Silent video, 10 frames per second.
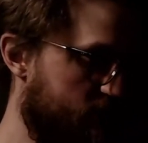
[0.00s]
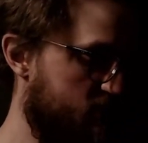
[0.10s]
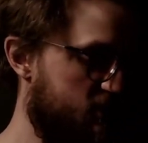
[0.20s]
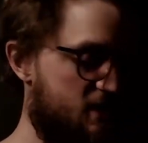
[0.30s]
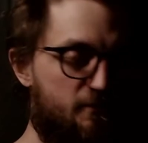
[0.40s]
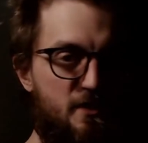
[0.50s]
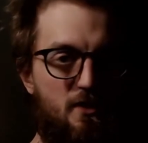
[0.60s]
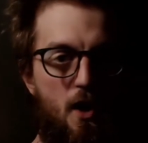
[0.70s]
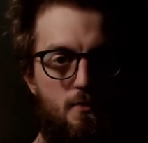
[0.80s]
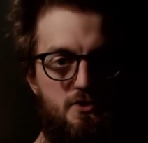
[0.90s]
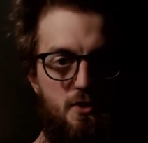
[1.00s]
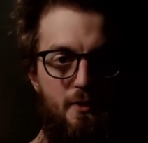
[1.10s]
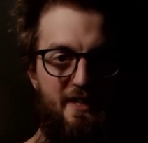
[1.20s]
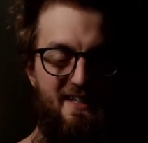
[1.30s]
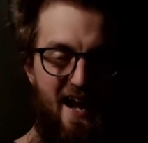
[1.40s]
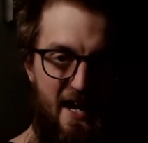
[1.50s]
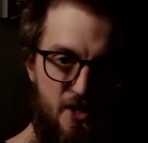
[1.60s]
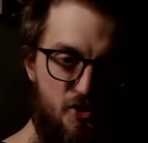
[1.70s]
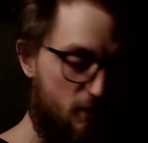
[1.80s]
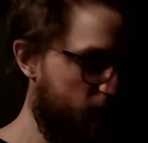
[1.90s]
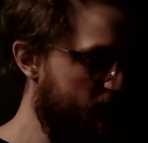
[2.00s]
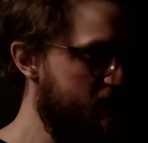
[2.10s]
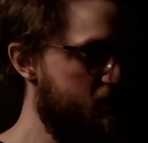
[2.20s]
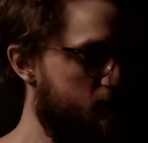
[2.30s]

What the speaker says: just something that I was doing in Angelfish,